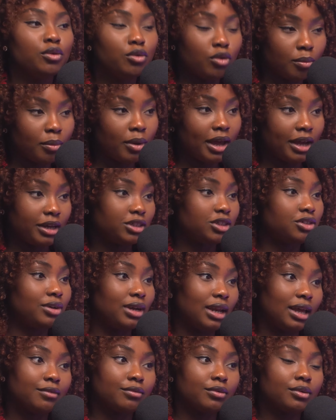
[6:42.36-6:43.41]
normal entry
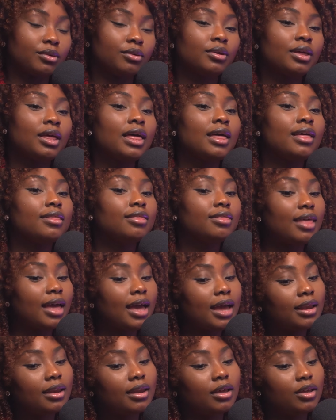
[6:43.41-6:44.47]
level,
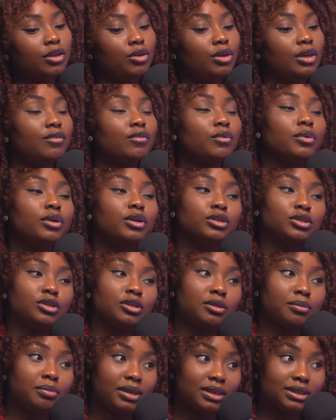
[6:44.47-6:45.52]
then you even want to do
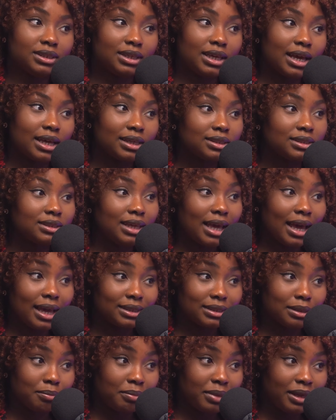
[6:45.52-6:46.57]
the BCS
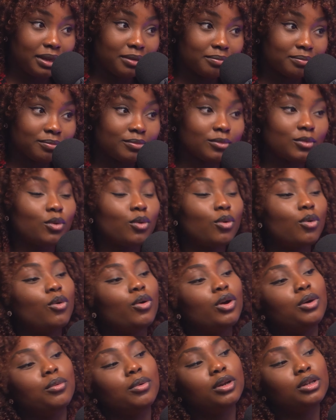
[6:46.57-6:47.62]
CISMP
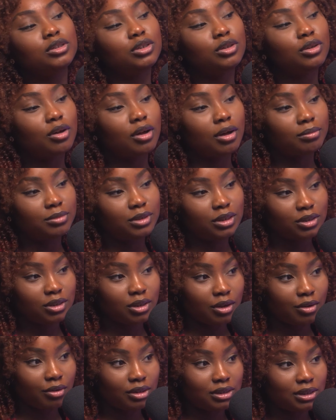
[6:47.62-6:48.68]
or you want to do the CompTIA
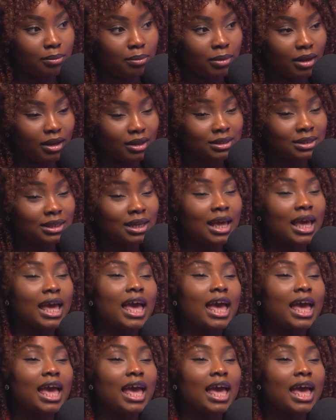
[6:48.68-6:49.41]
Security Plus.